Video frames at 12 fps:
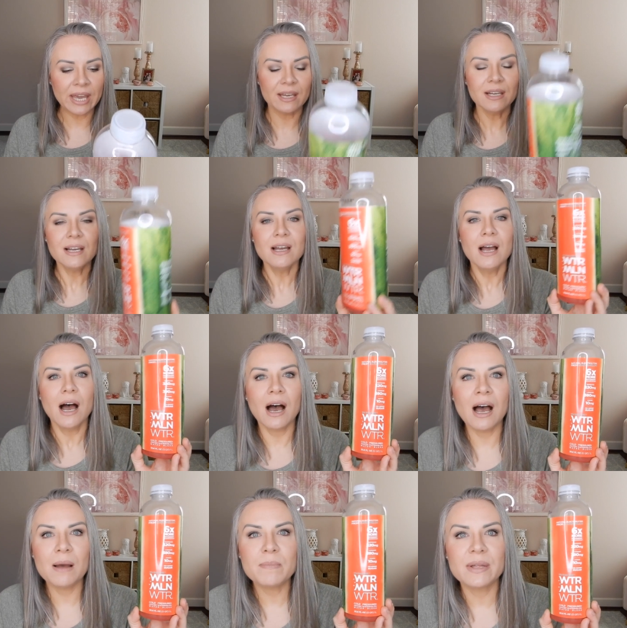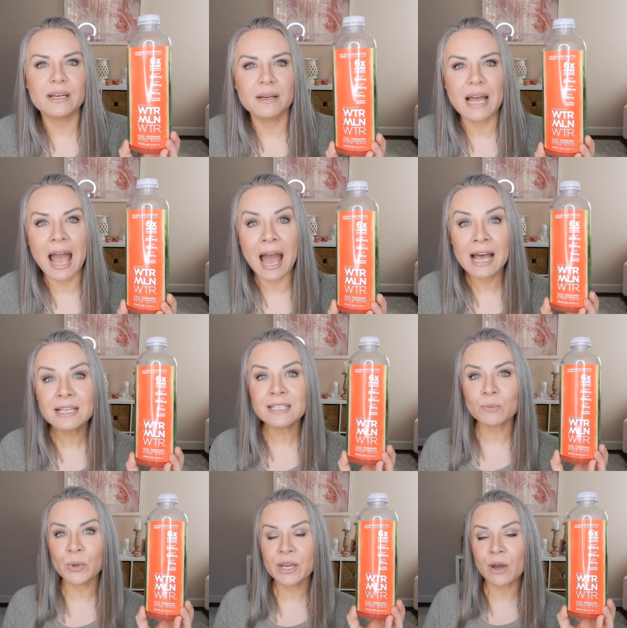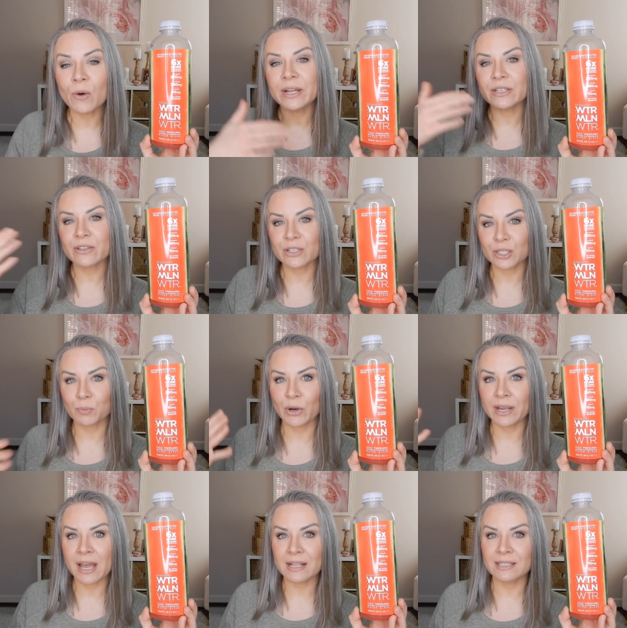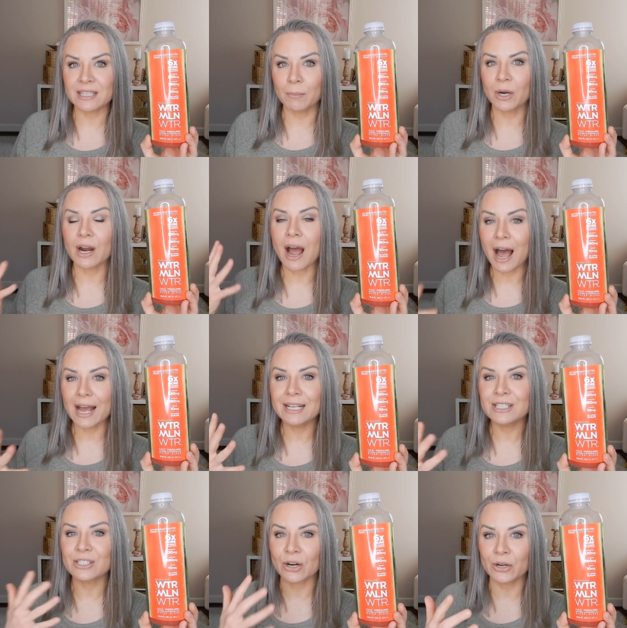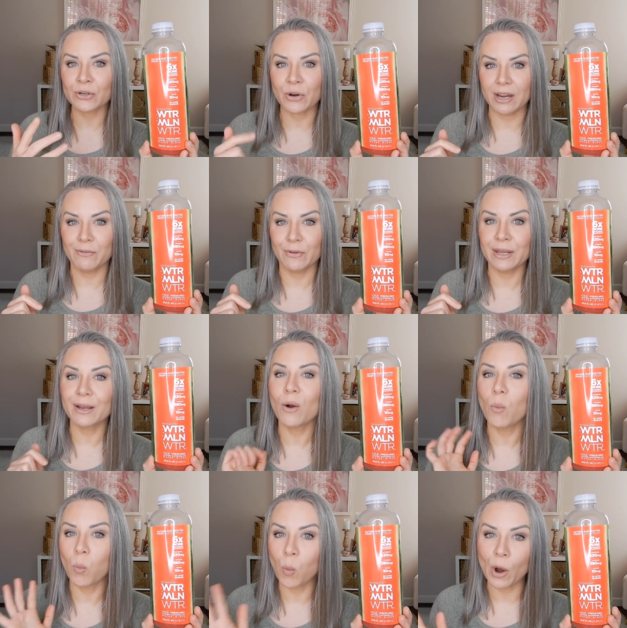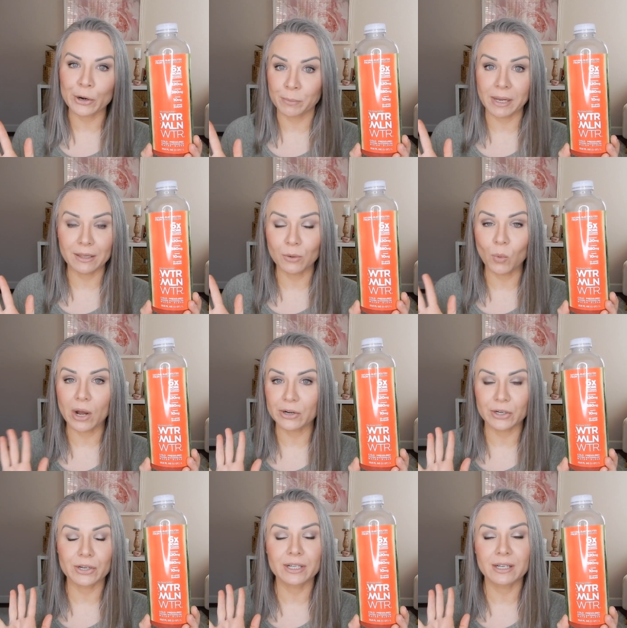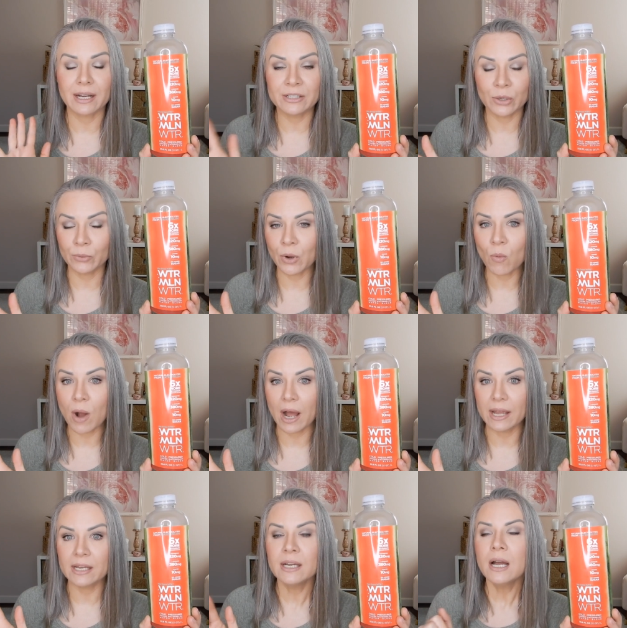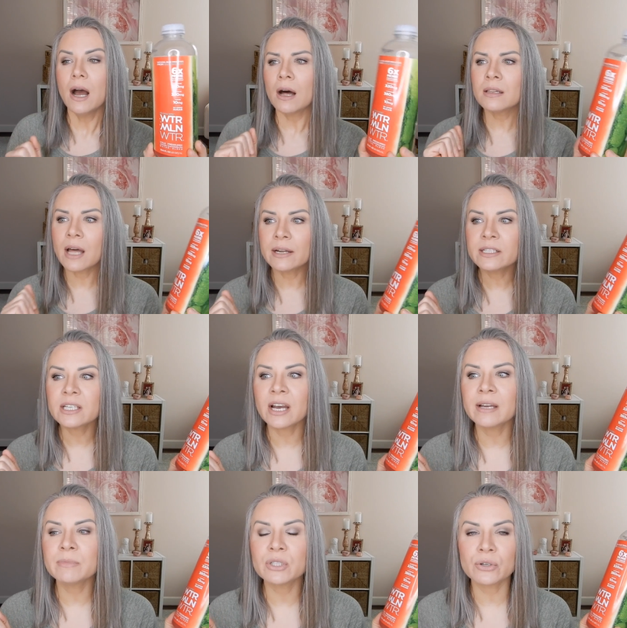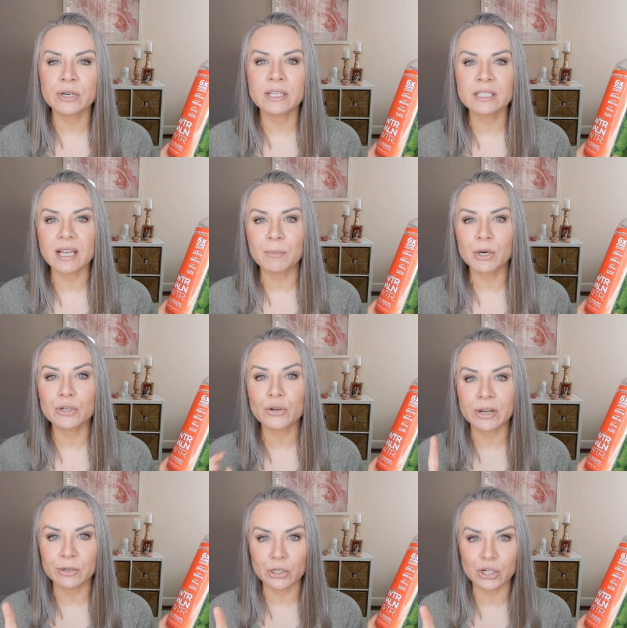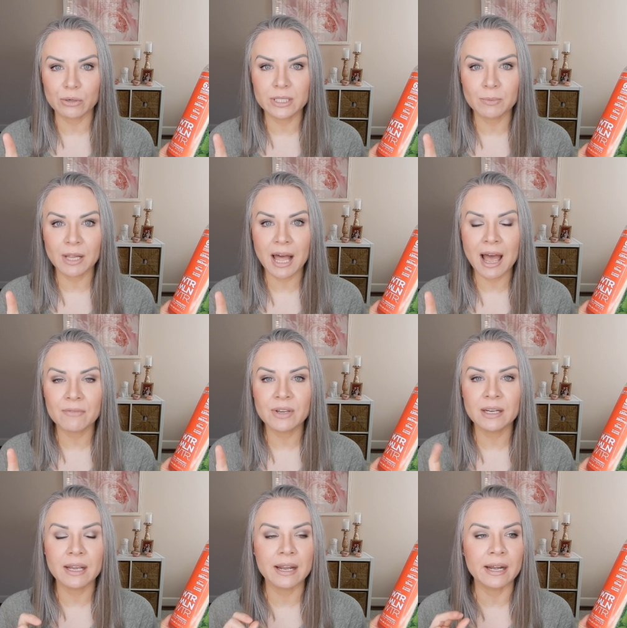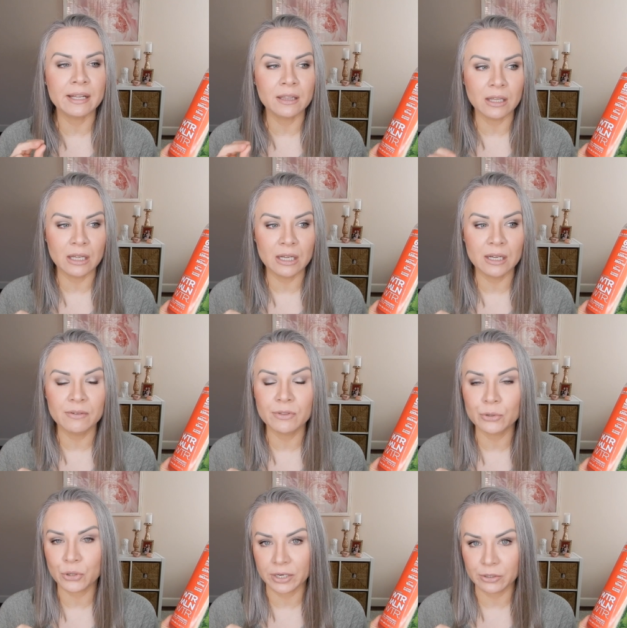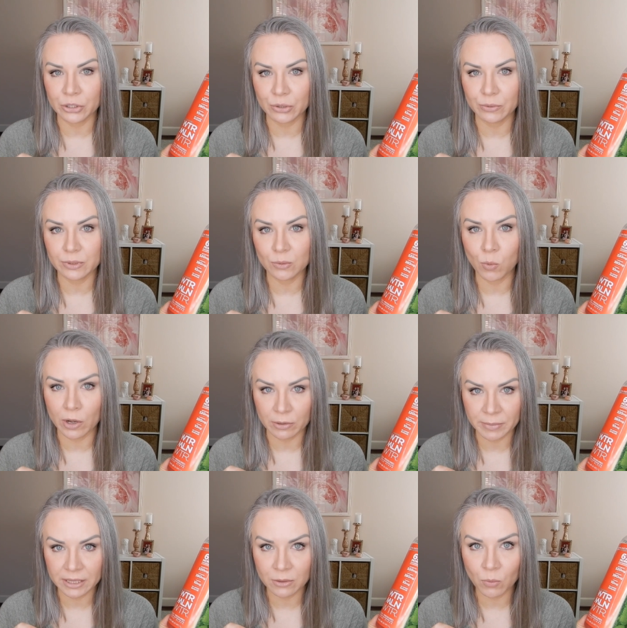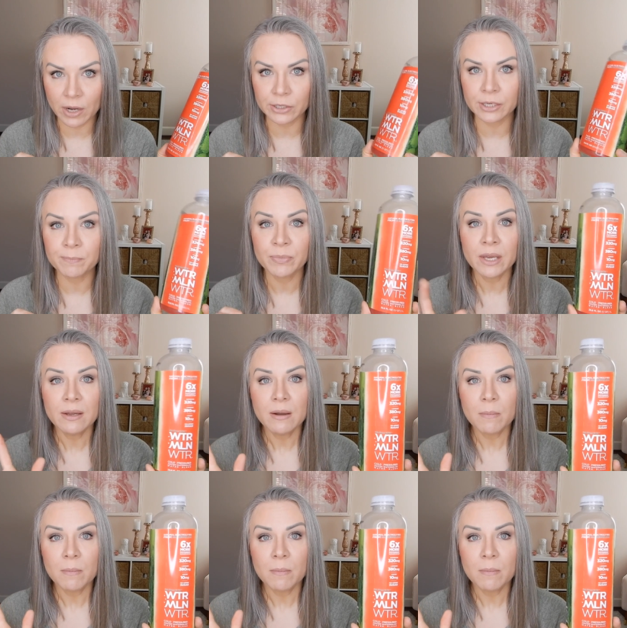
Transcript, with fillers: Okay. Um, as we go into the spring and summer, I start craving watermelon water. I don't know why. A lot of times during the summer, Trader Joe's will have it, and I love the Trader Joe's watermelon water.